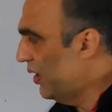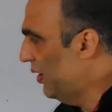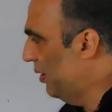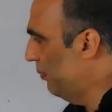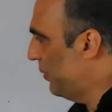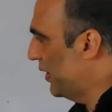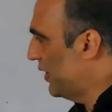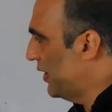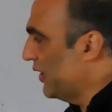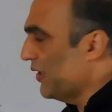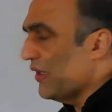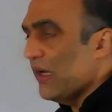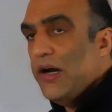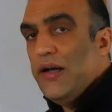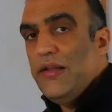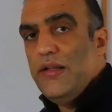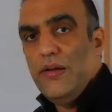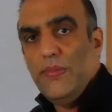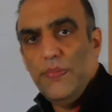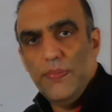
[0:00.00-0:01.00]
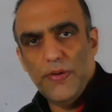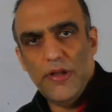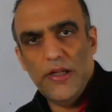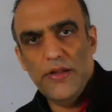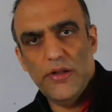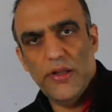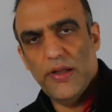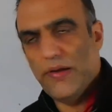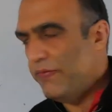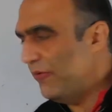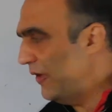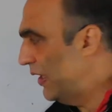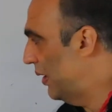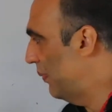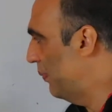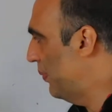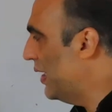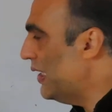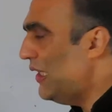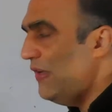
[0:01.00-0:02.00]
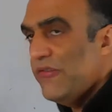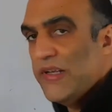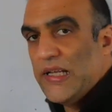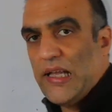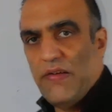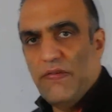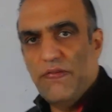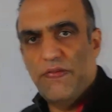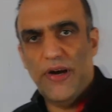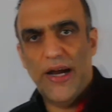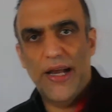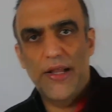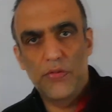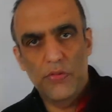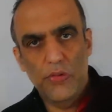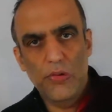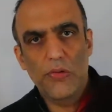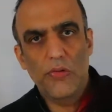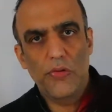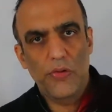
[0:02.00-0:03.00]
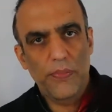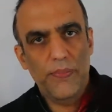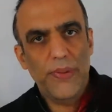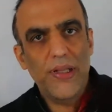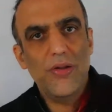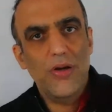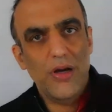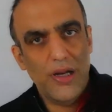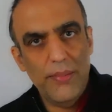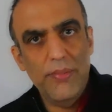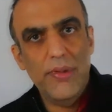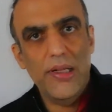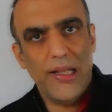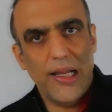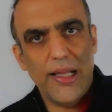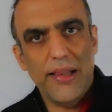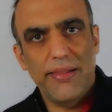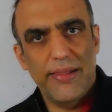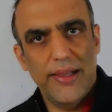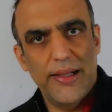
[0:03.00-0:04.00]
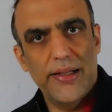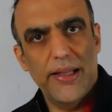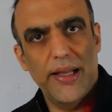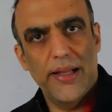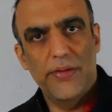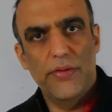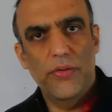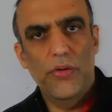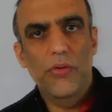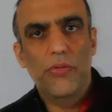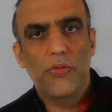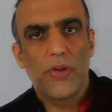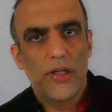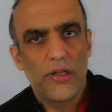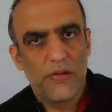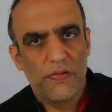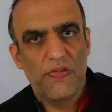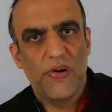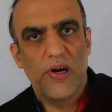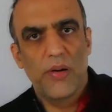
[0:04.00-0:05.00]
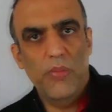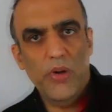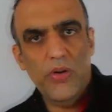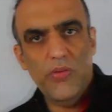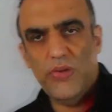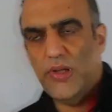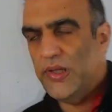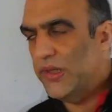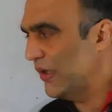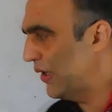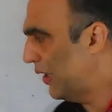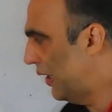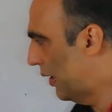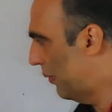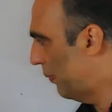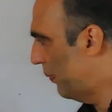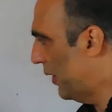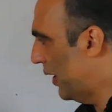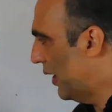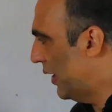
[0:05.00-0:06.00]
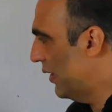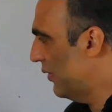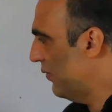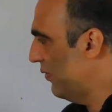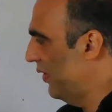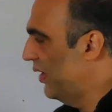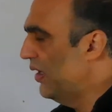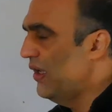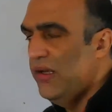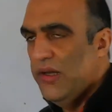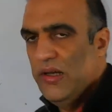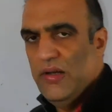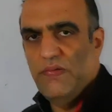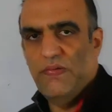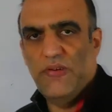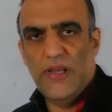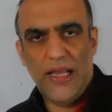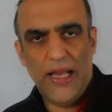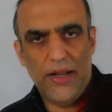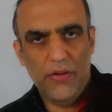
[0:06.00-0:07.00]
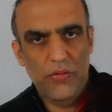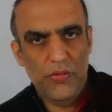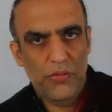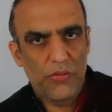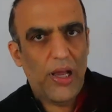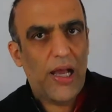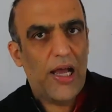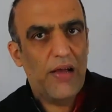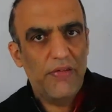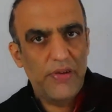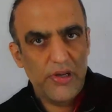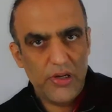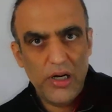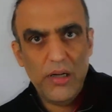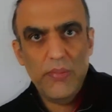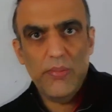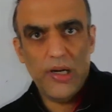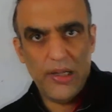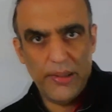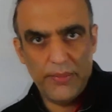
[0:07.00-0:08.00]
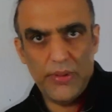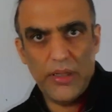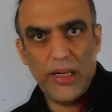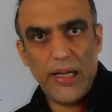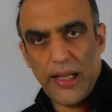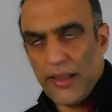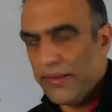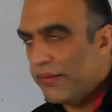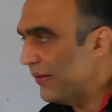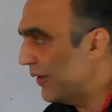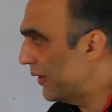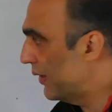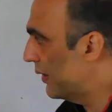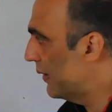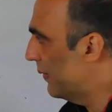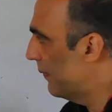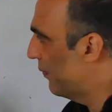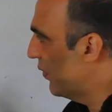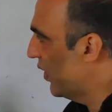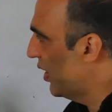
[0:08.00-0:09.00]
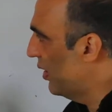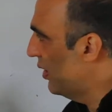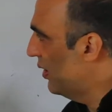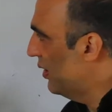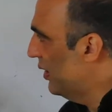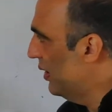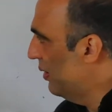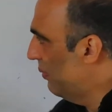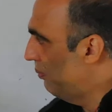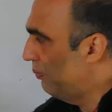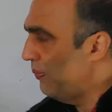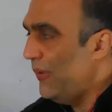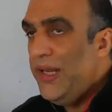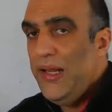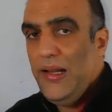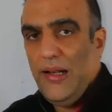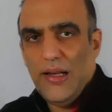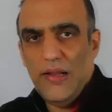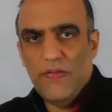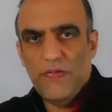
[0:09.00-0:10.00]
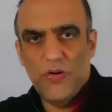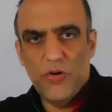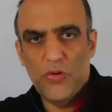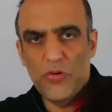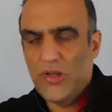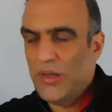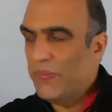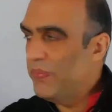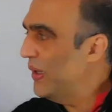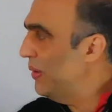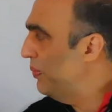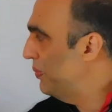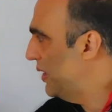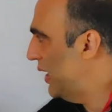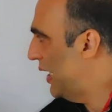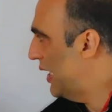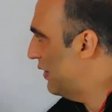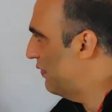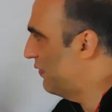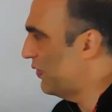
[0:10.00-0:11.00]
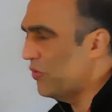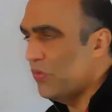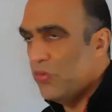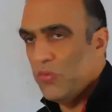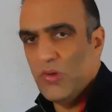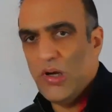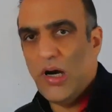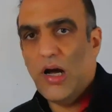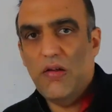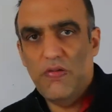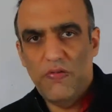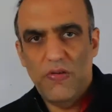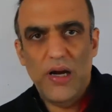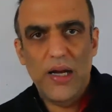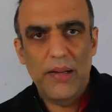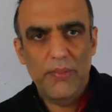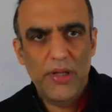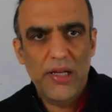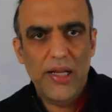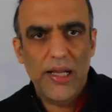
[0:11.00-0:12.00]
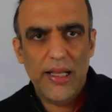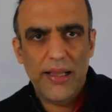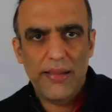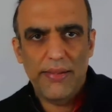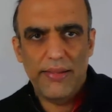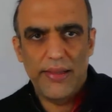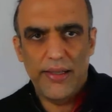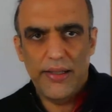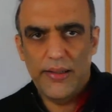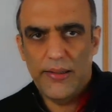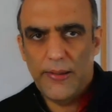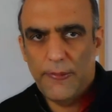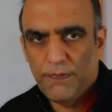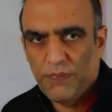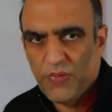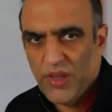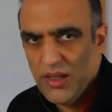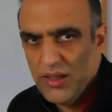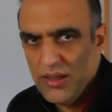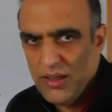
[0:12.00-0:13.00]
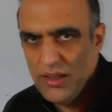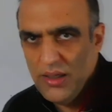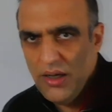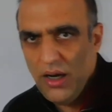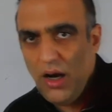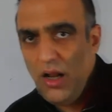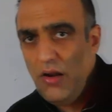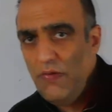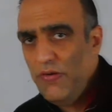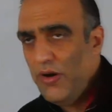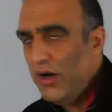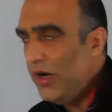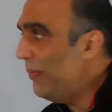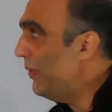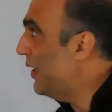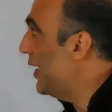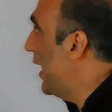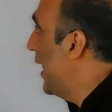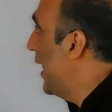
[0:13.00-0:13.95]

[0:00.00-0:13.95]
but in the other in the body we can find also beta amino acid, and also in the pharmaceutical part we can also have a gamma amino acid. Mainly for the peptide we use the alpha amino acid. Alpha amino